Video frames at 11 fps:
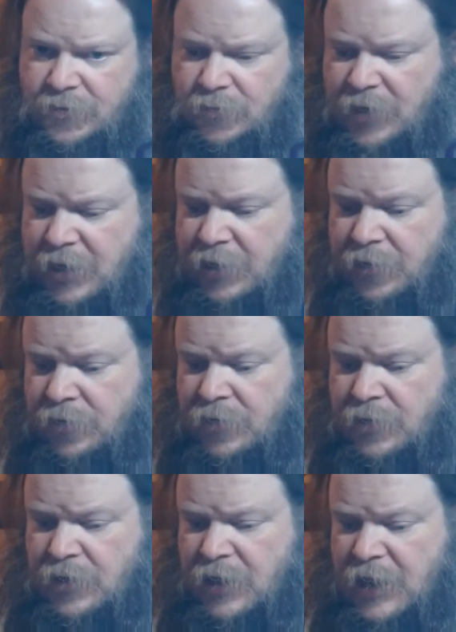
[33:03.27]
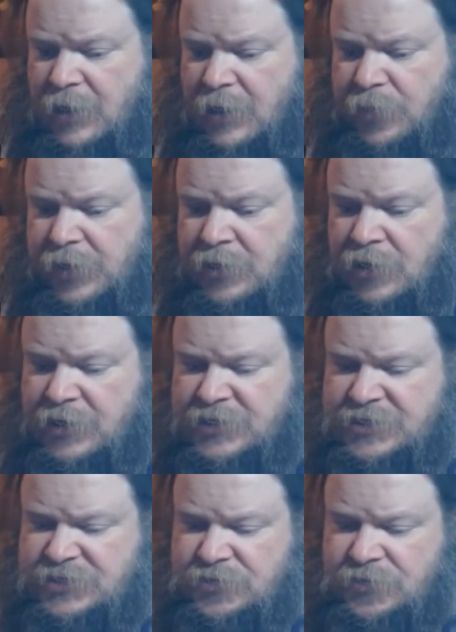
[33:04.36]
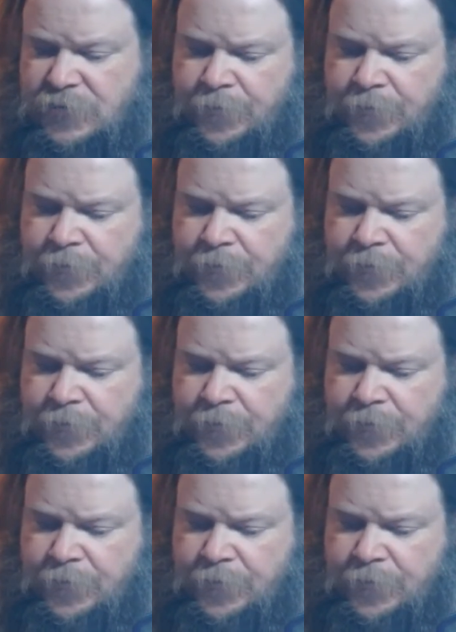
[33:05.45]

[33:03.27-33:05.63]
okay, and because